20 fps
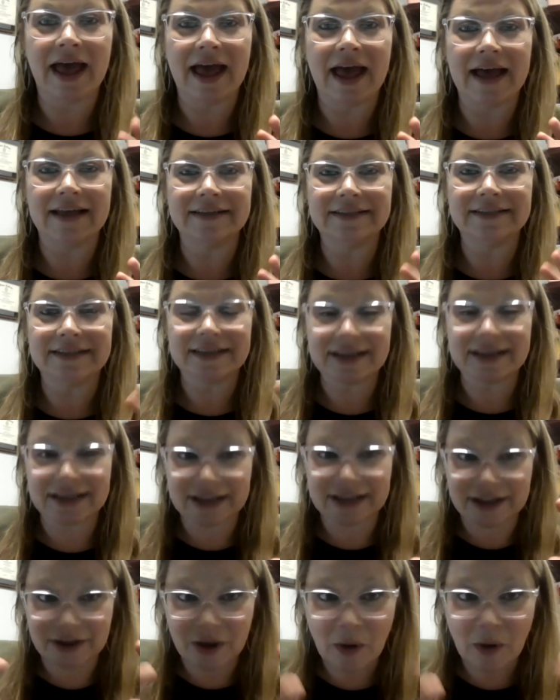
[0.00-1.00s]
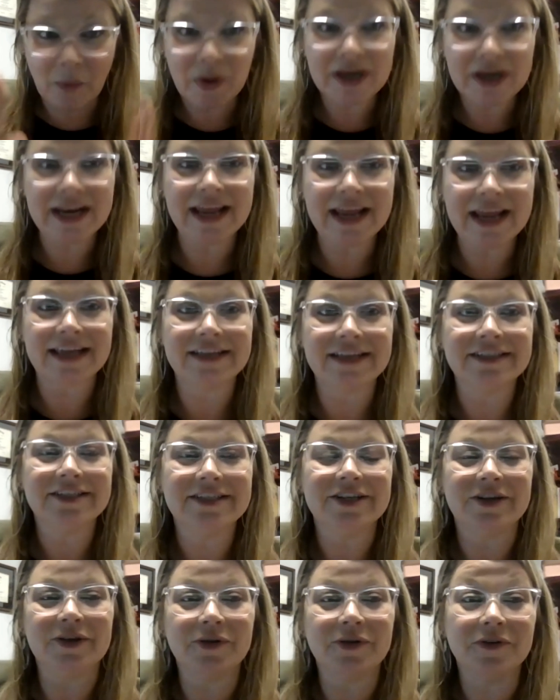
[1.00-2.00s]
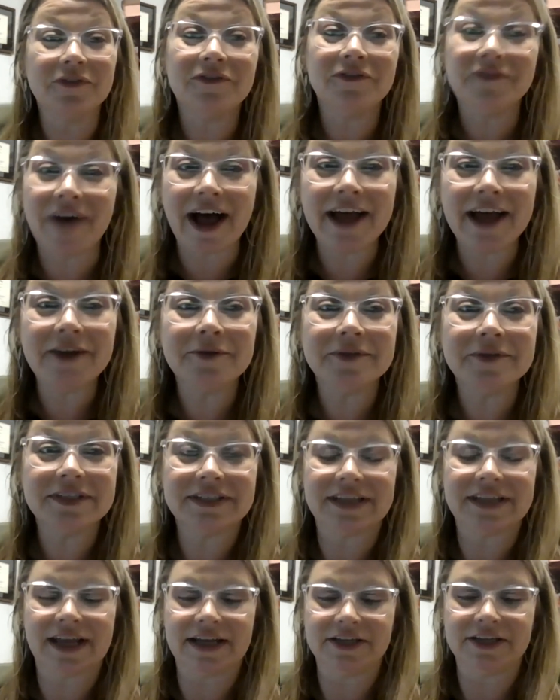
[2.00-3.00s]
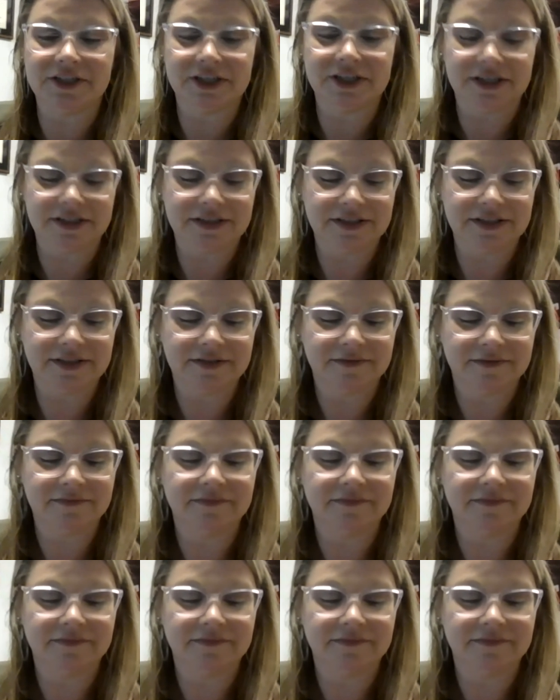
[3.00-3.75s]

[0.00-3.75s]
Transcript: as going into your final stages,